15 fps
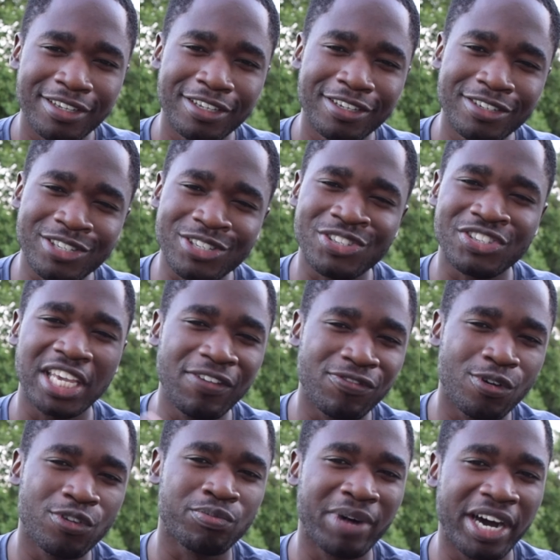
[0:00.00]
to save
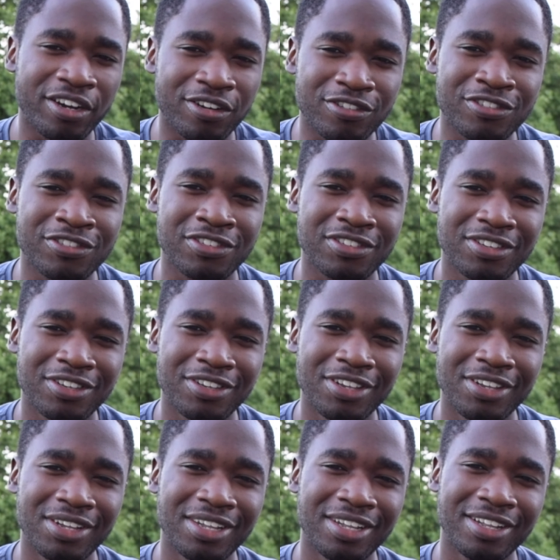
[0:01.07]
those maggots,
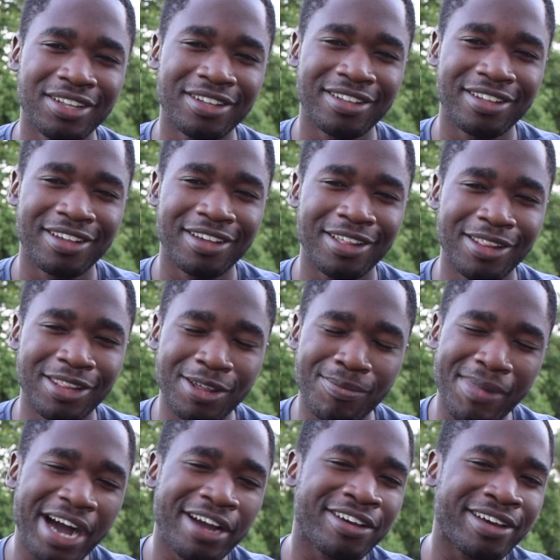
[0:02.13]
the
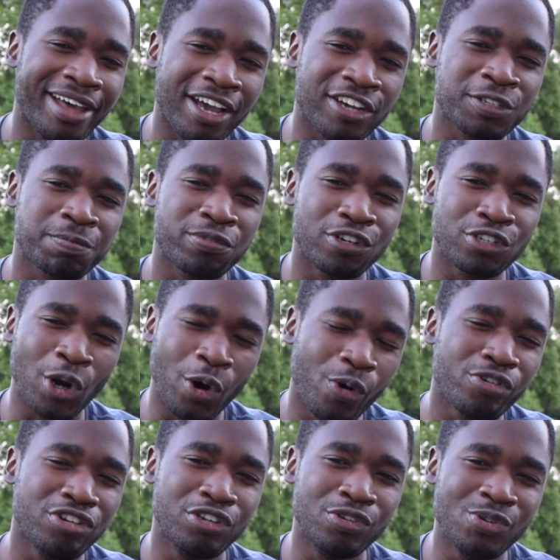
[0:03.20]
maggot expert
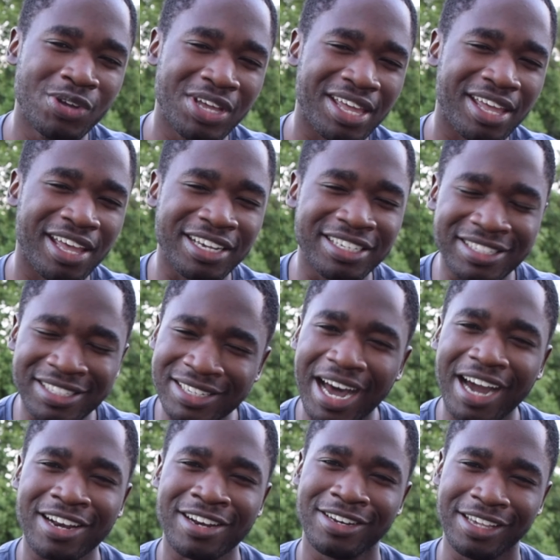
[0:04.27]
told you
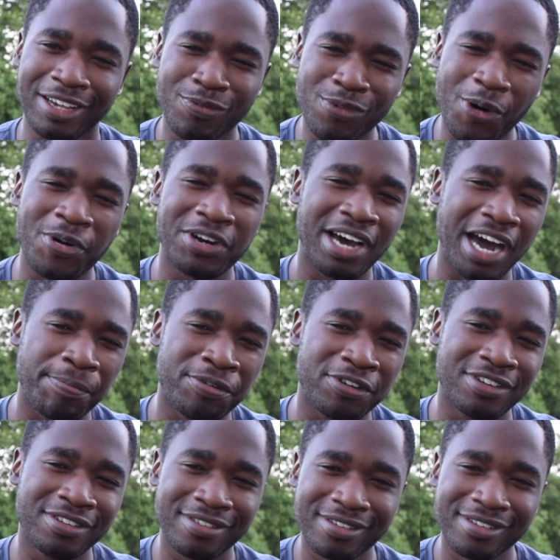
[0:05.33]
exactly what would happen,
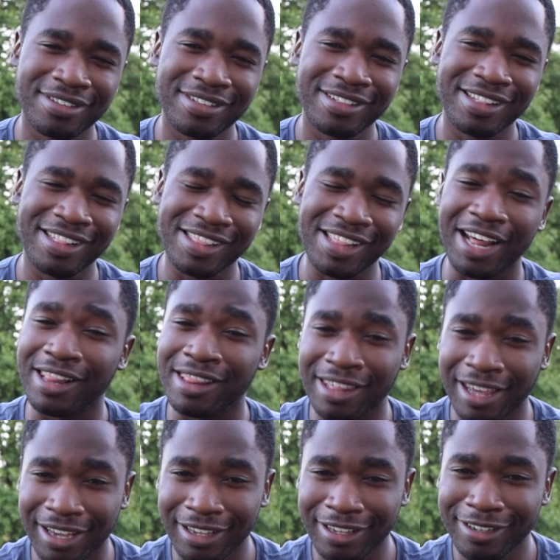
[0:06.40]
that
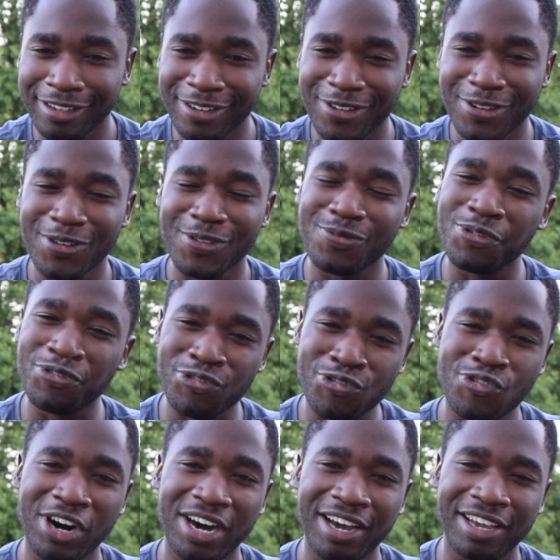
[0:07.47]
they would
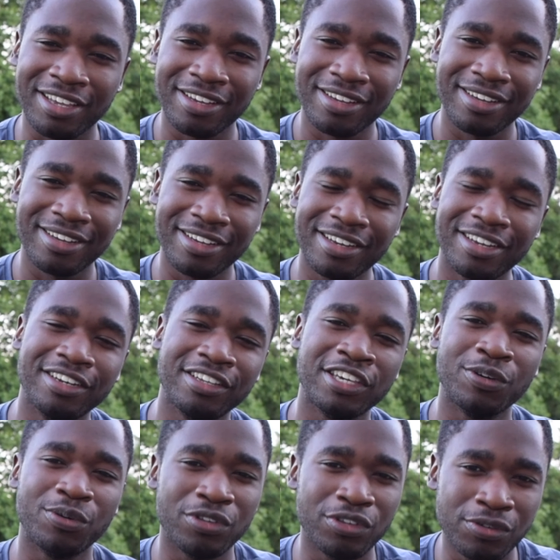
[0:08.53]
try and
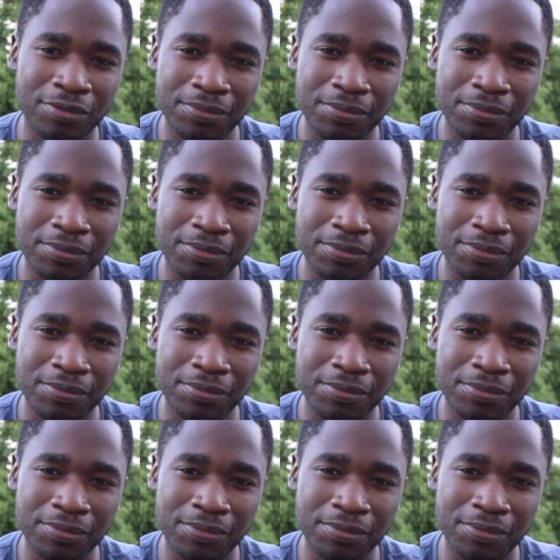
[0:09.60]
kill you.